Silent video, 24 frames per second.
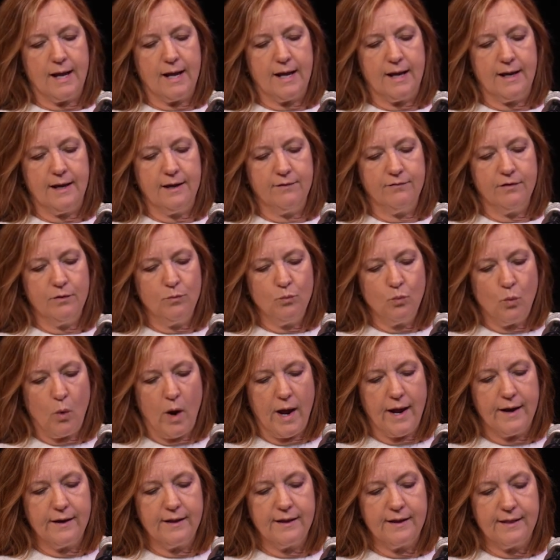Even
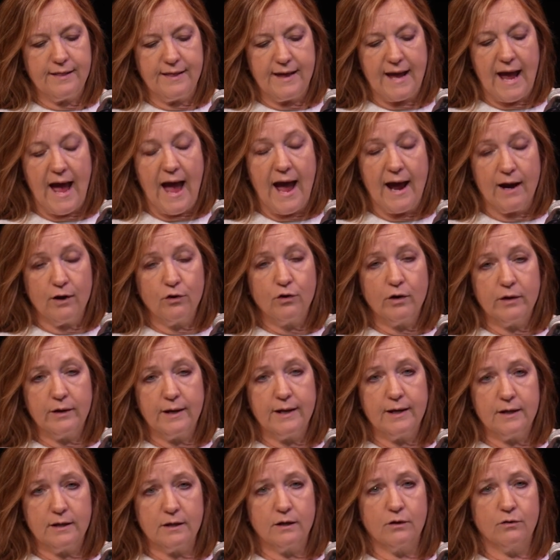when the
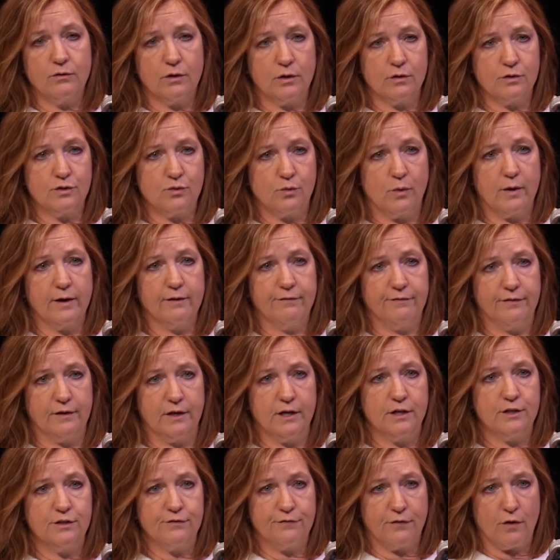aggregate gross square
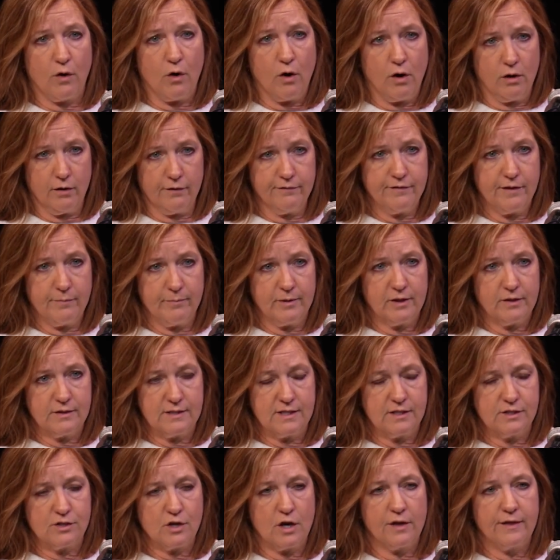footage for all of the
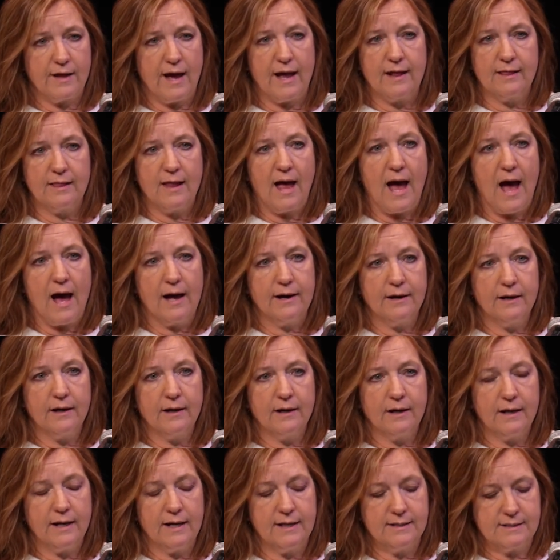buildings on that lot
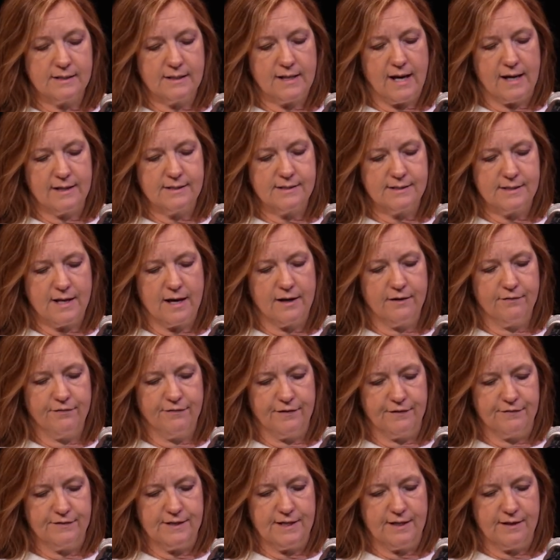is less than
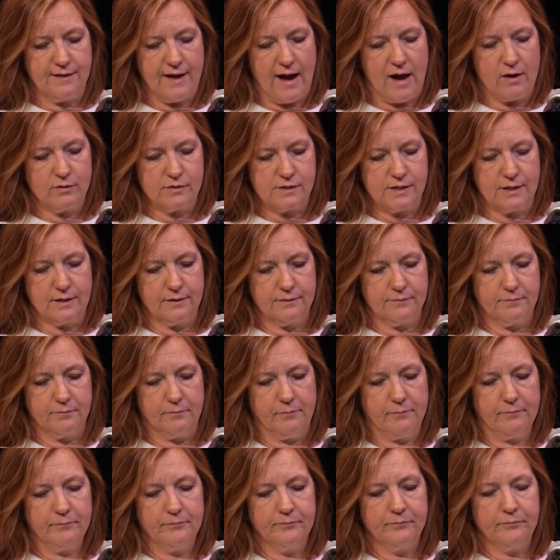50,000.
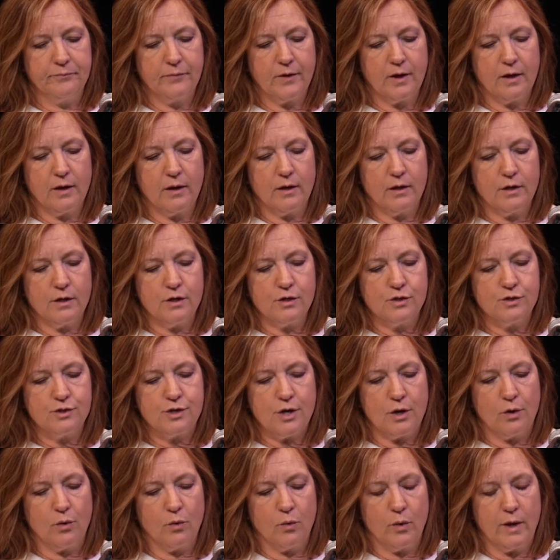
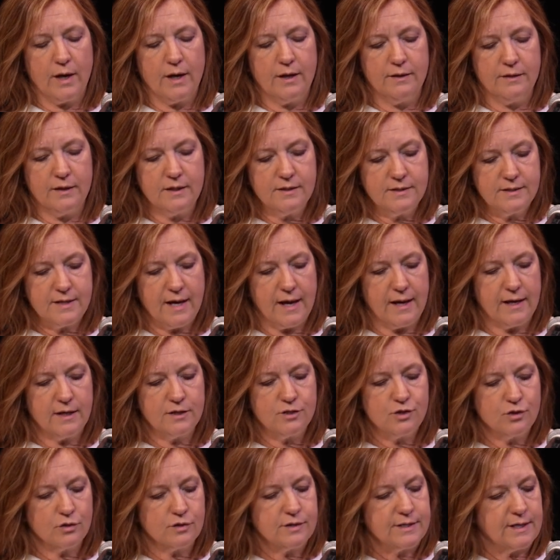So in this
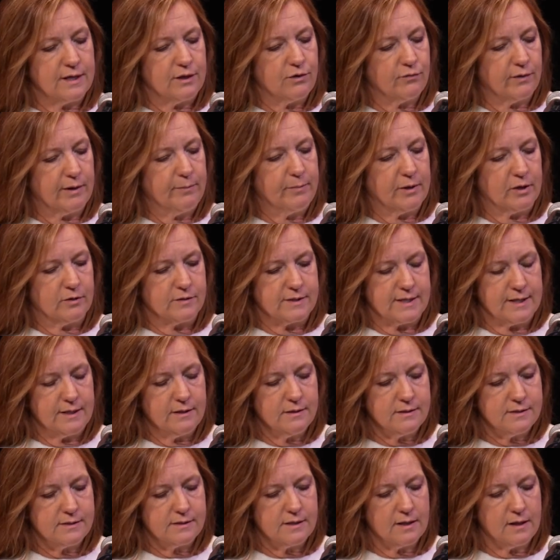case, you'll see 3
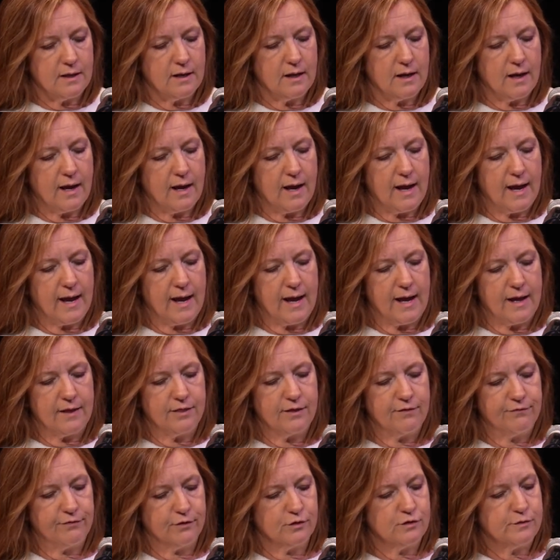buildings,
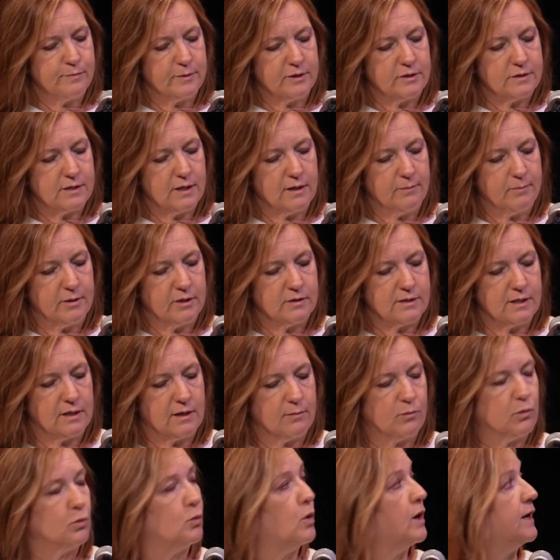and the first building, building
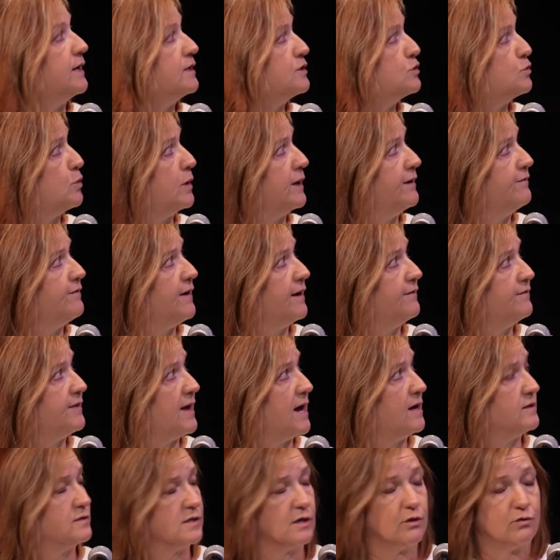number 1, is
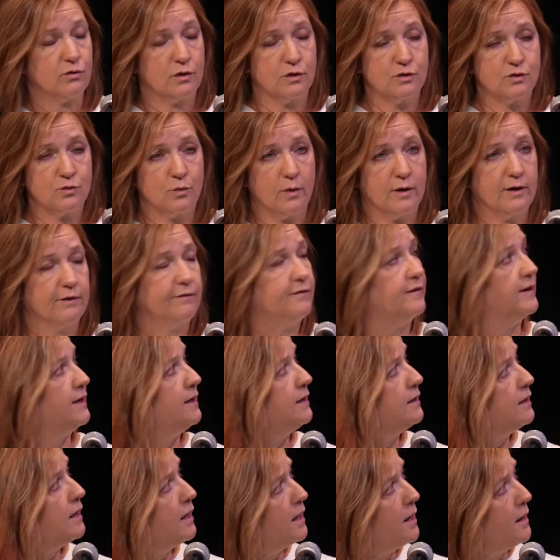25,000 gross square
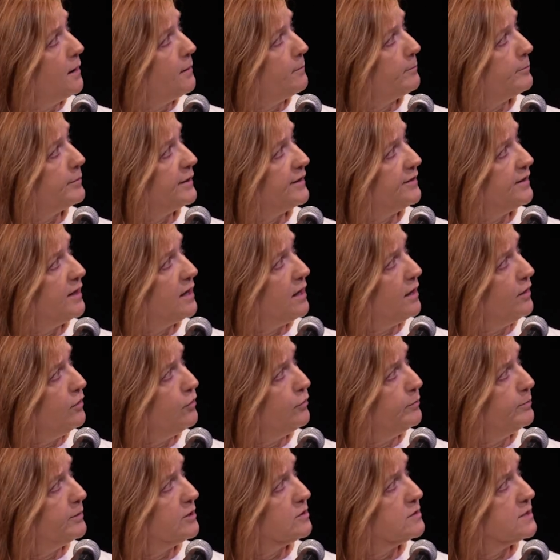feet, but the
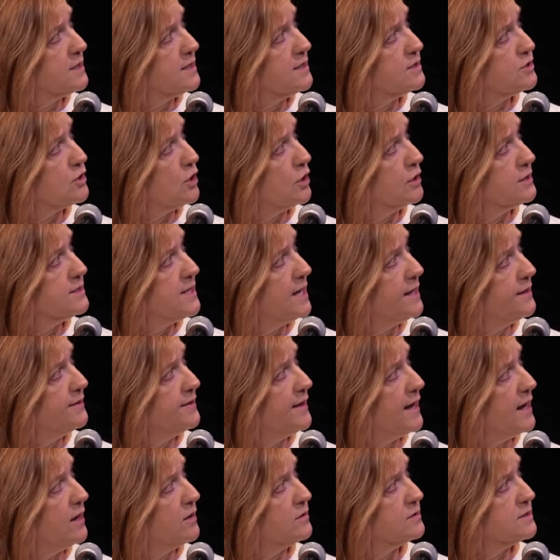other buildings are
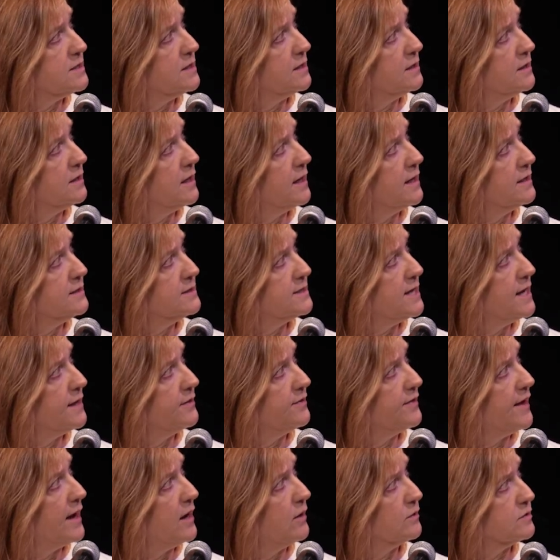10,000 and
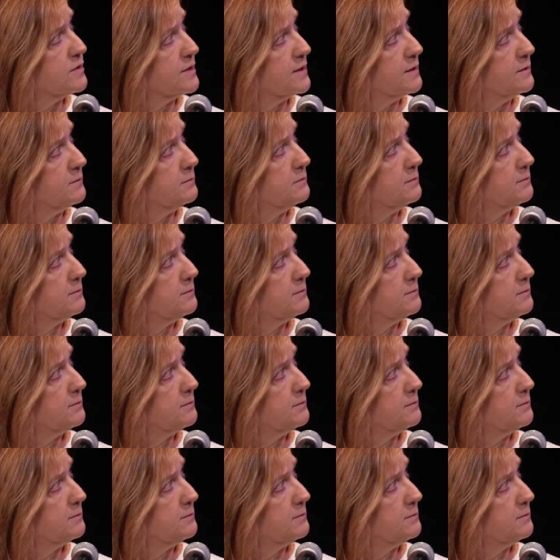10,000.